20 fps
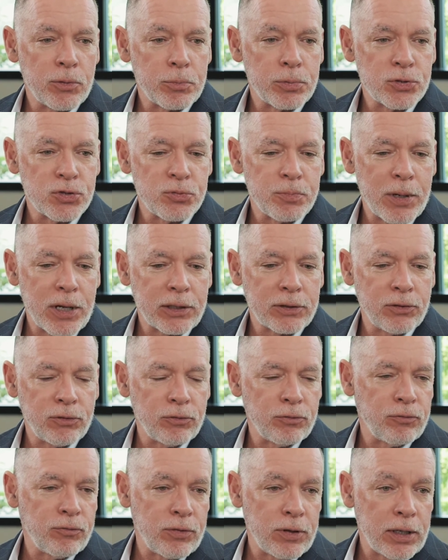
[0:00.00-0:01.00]

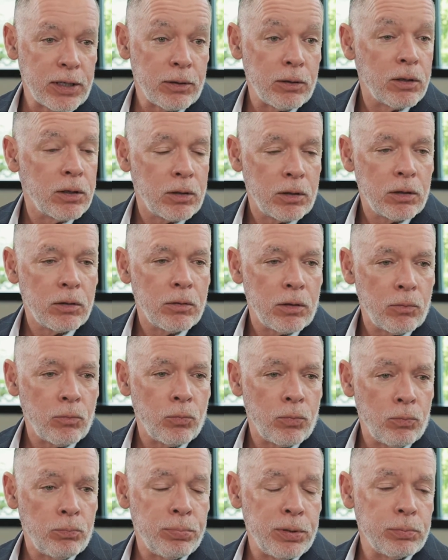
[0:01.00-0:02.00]
perspective that
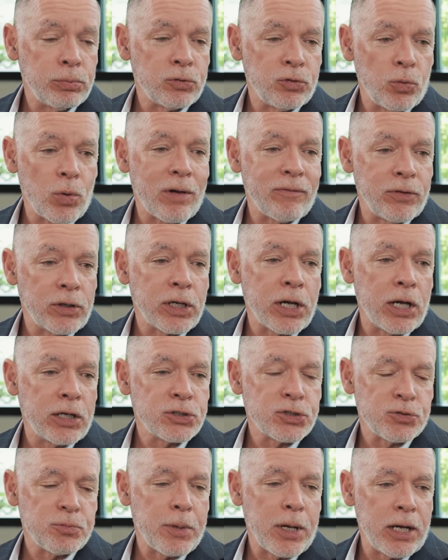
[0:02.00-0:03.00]
people do have
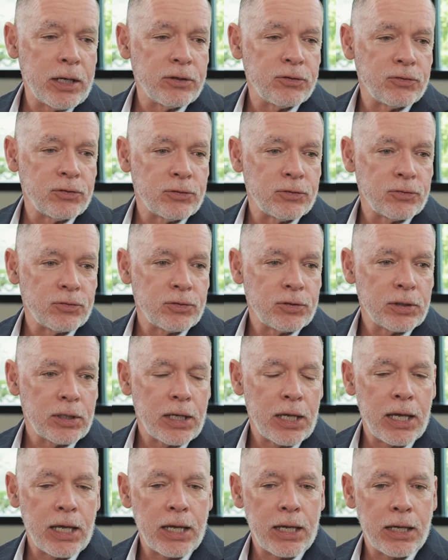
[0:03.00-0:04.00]
unconscious biases,
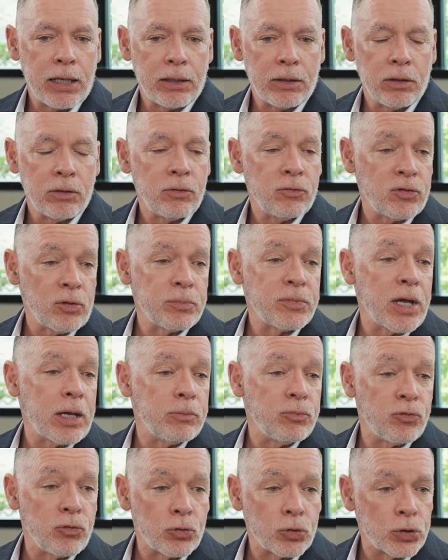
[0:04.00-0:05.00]
and
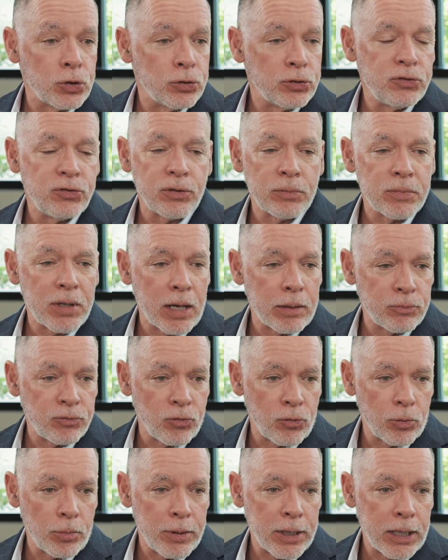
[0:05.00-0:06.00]
sometimes they're good, sometimes
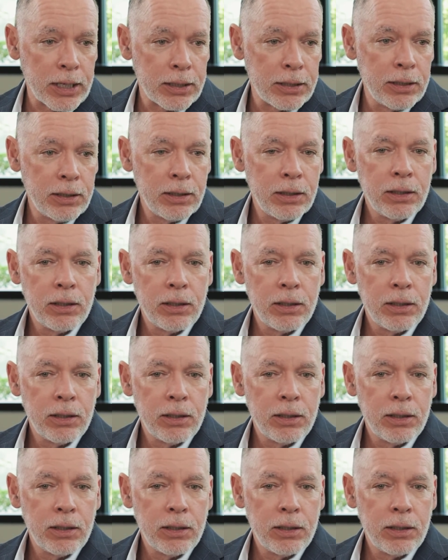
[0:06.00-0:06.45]
they're bad.